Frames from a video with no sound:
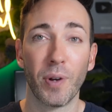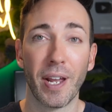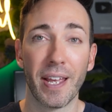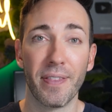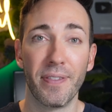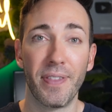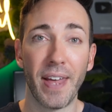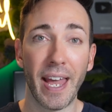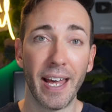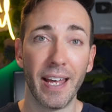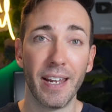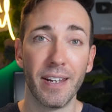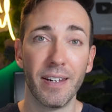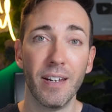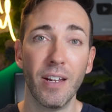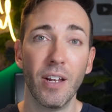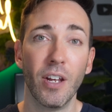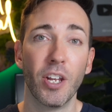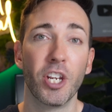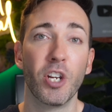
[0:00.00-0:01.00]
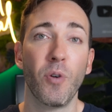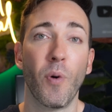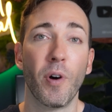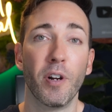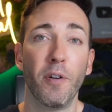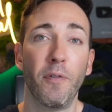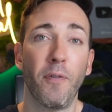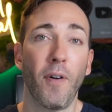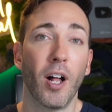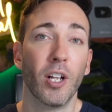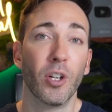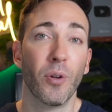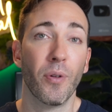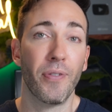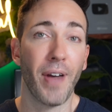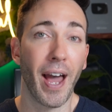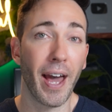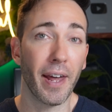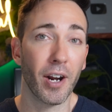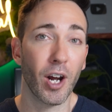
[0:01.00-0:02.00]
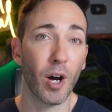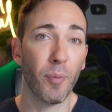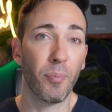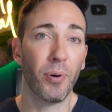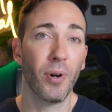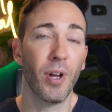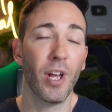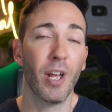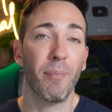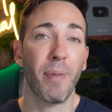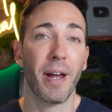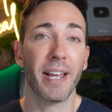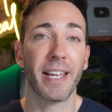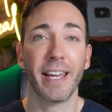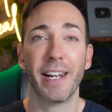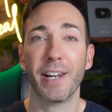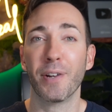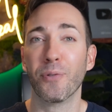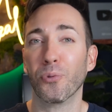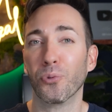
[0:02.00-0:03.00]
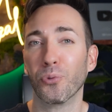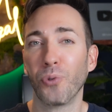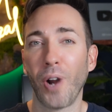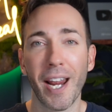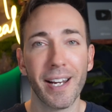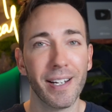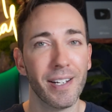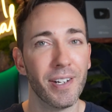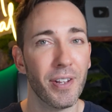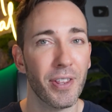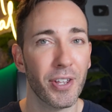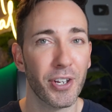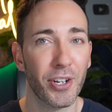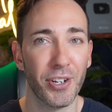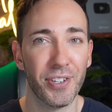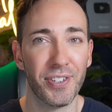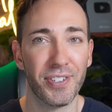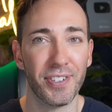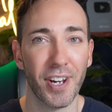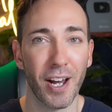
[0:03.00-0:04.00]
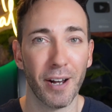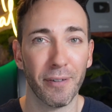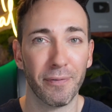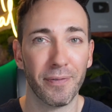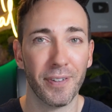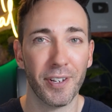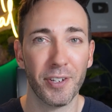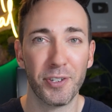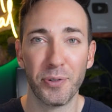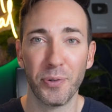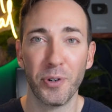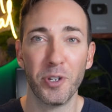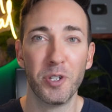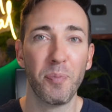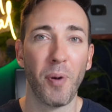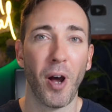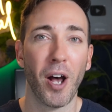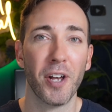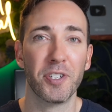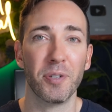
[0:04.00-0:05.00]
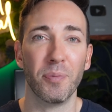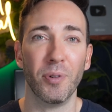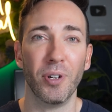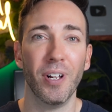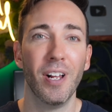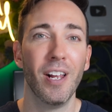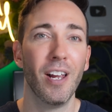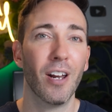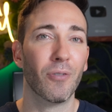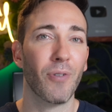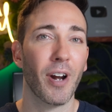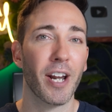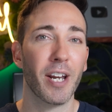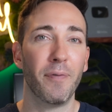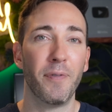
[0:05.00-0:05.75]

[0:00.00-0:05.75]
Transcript: Okay, then you want to follow that up by getting right into the good stuff as soon as possible, right?